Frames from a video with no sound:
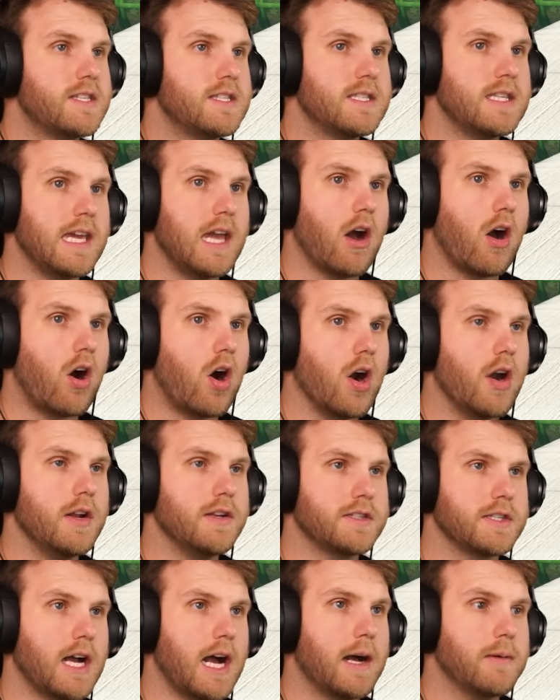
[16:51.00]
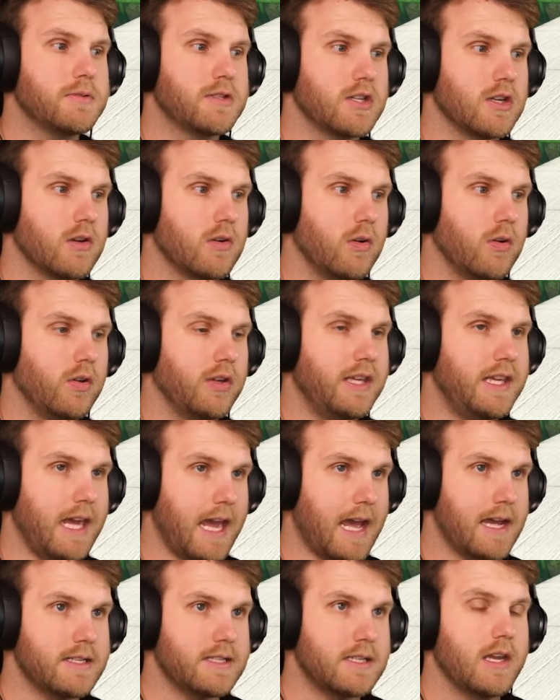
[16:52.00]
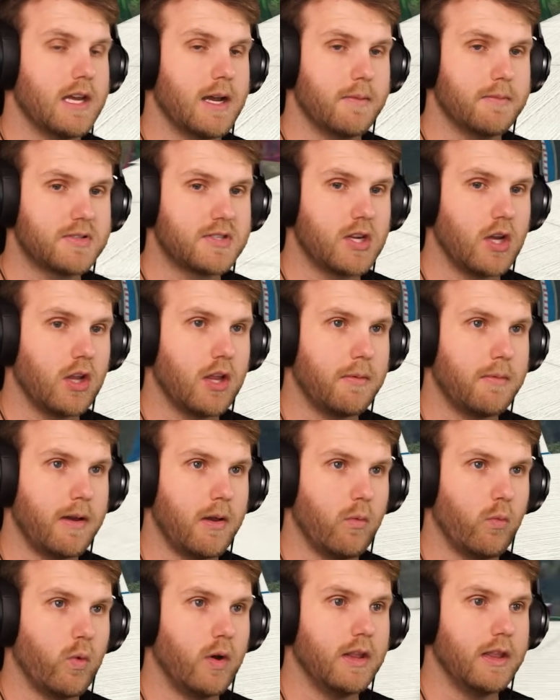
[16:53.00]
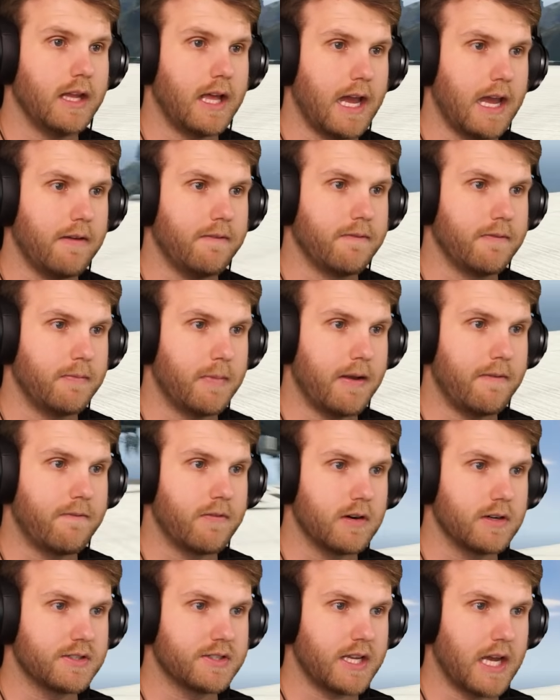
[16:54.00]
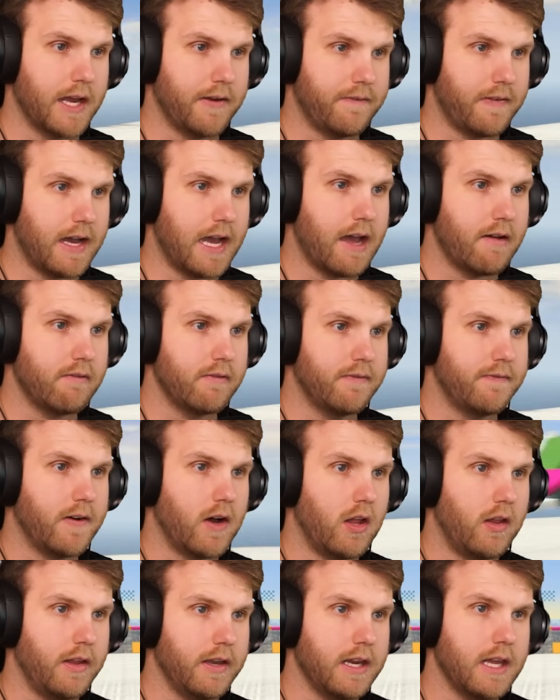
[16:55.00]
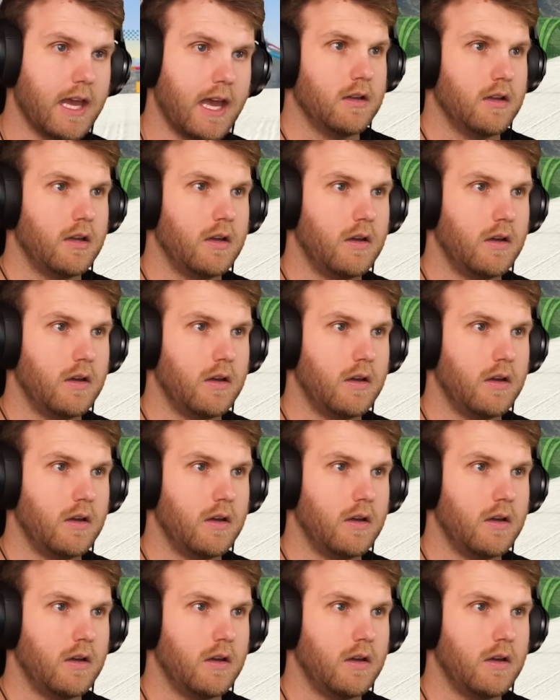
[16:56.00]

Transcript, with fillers: is the hardest obstacle yet. I'm still on my one life, my first life. I haven't fallen yet.